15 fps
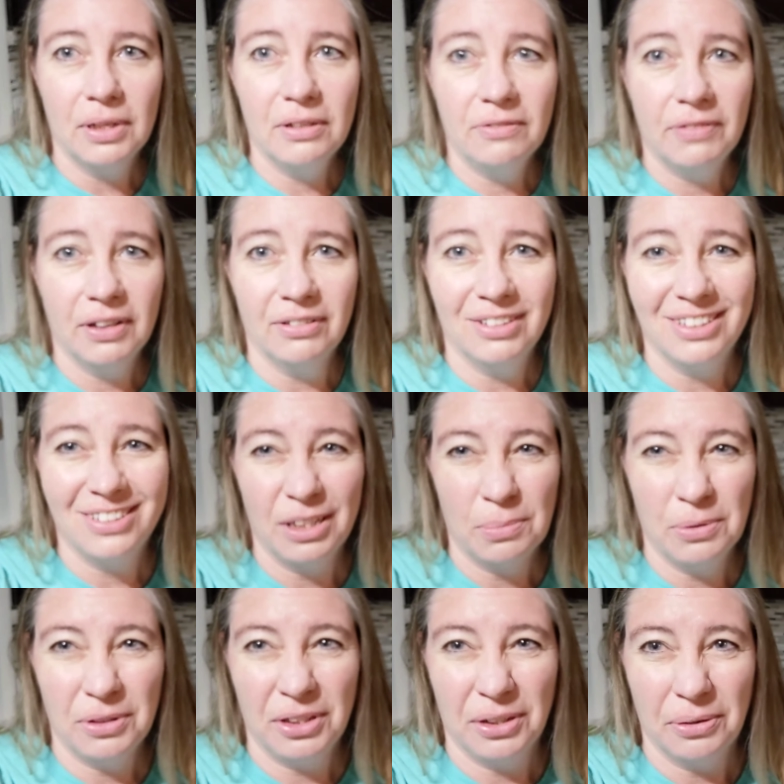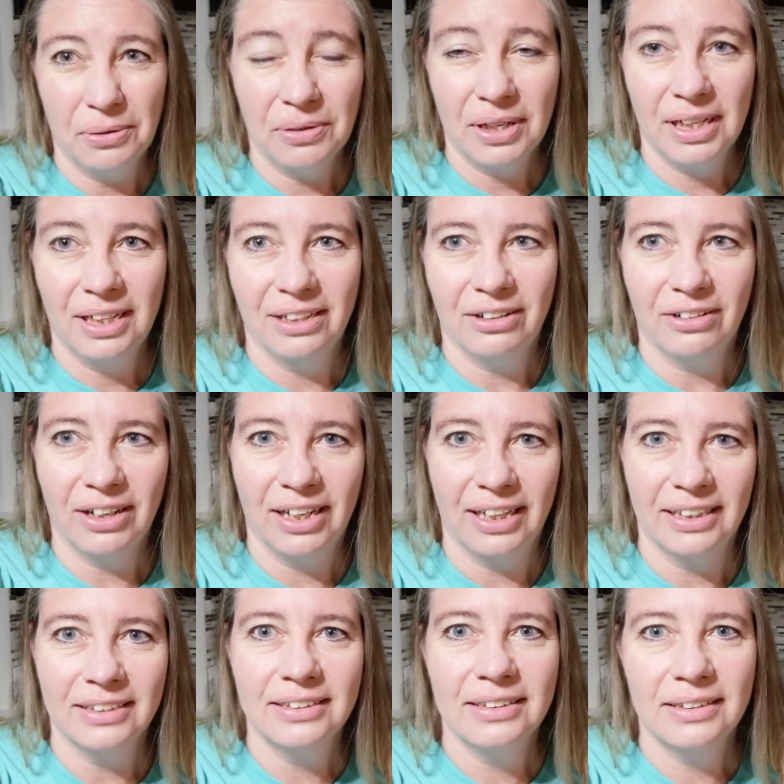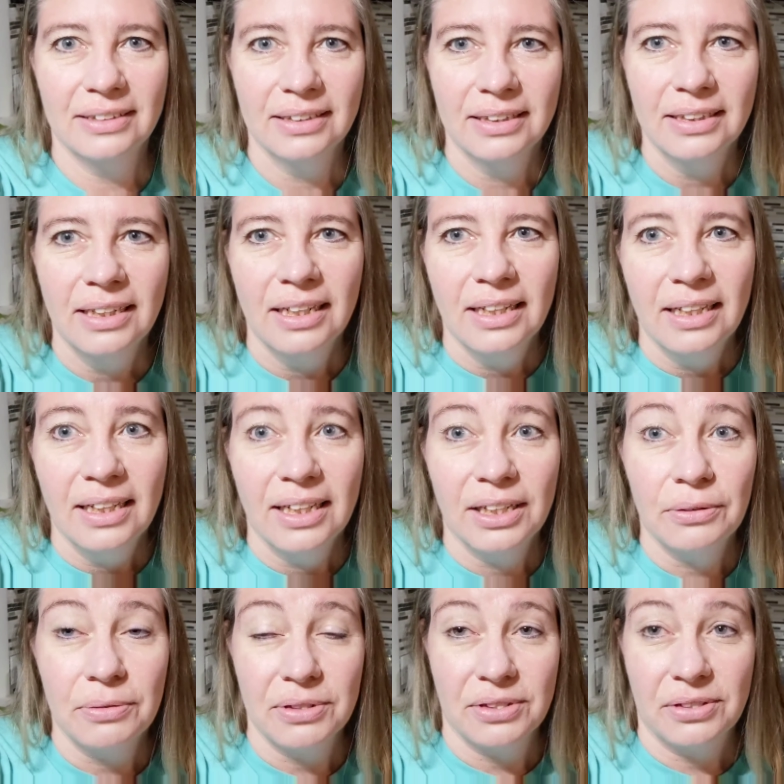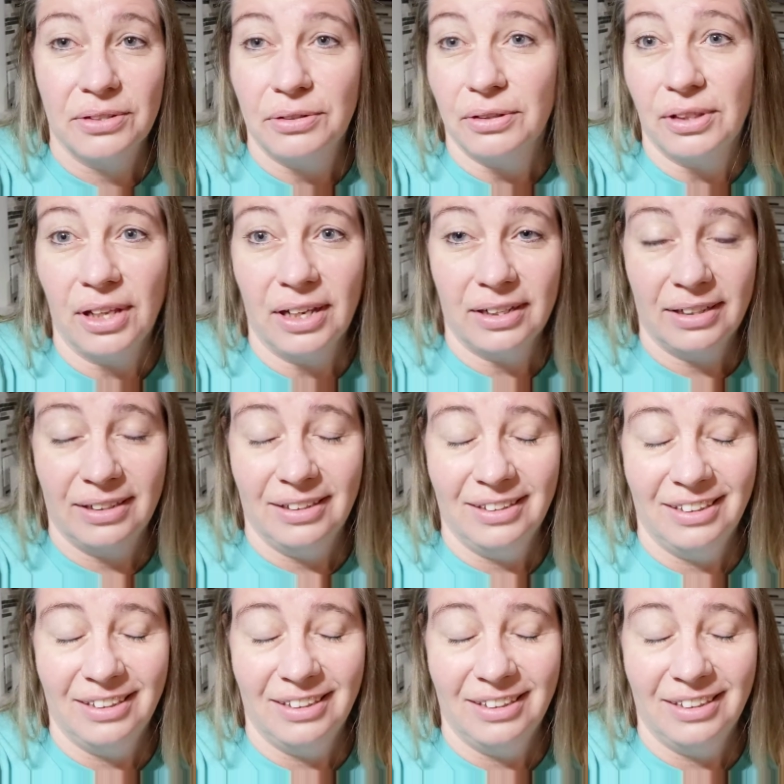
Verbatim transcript: we found a double yolk in our eggs, it was good luck.